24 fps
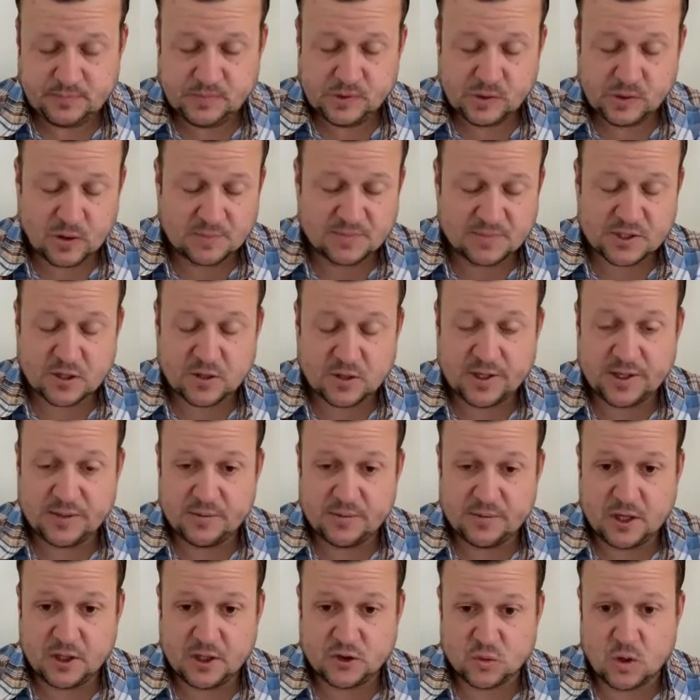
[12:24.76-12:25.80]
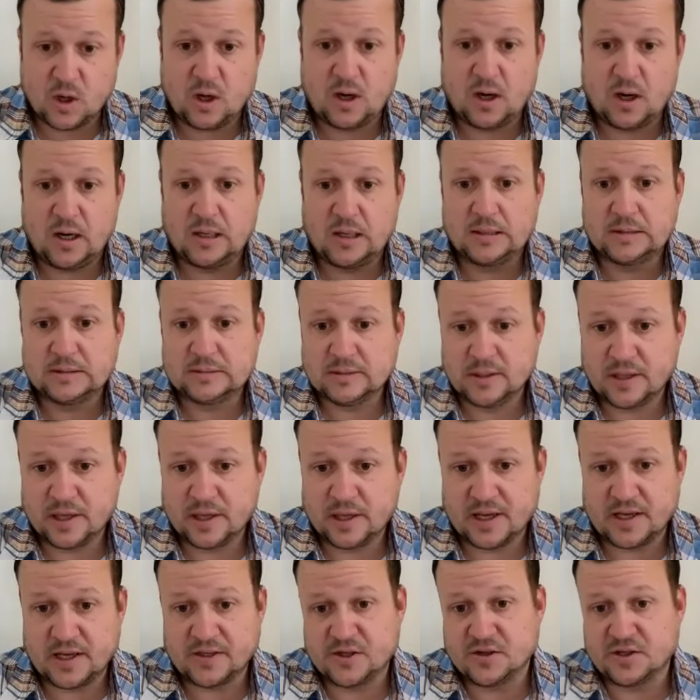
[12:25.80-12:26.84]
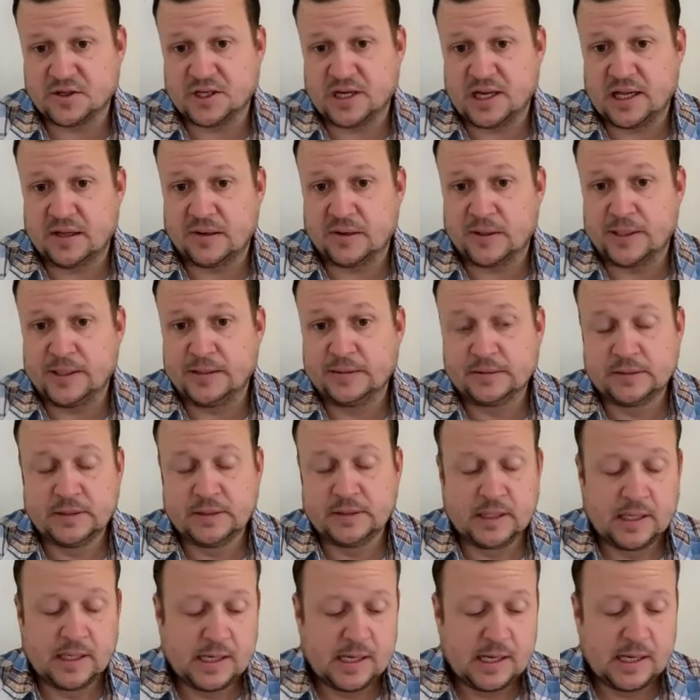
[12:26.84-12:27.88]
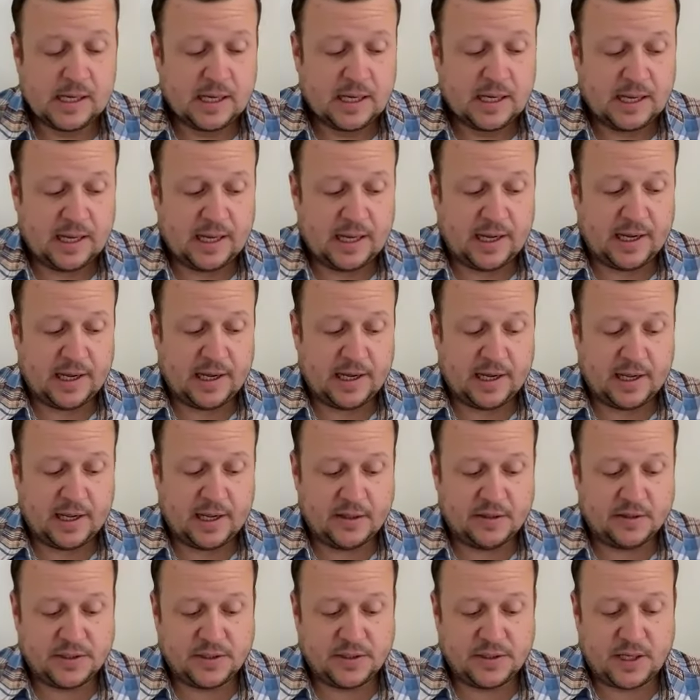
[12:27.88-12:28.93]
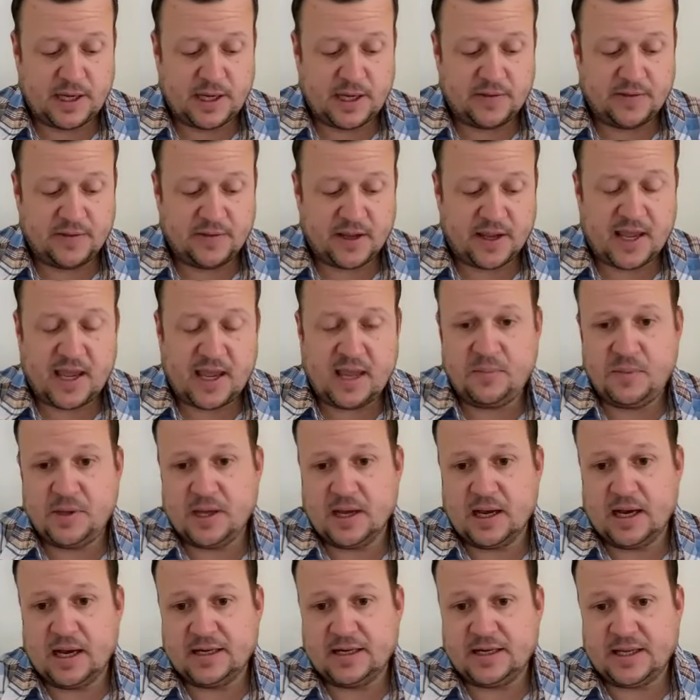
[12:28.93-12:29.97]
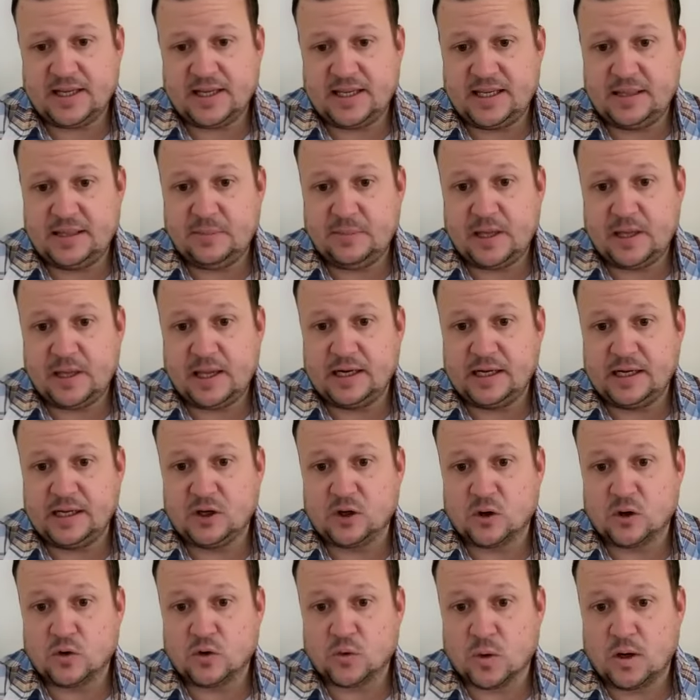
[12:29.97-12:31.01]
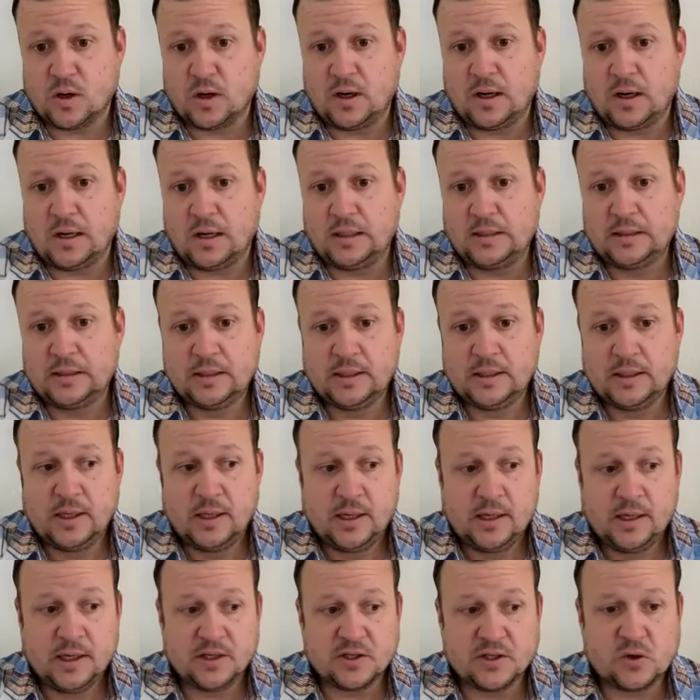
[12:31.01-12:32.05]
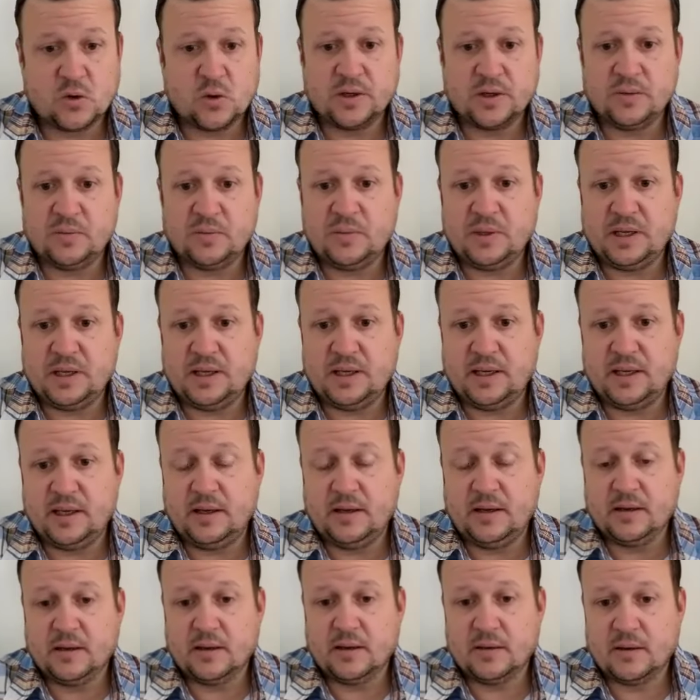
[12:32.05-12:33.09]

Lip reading: or I'm sorry, a draw against your salary. And the KPI to keep getting your draw is going to be